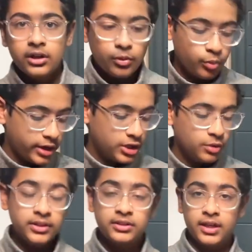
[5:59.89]
where
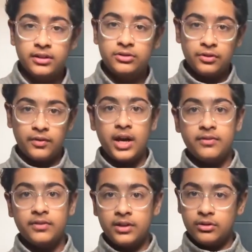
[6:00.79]
humans can survive
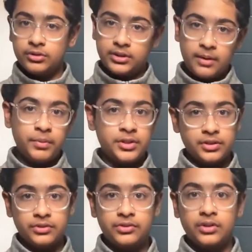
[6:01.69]
in those
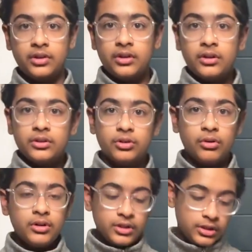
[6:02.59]
temperatures.
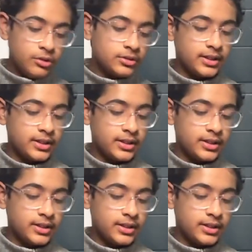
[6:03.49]
So using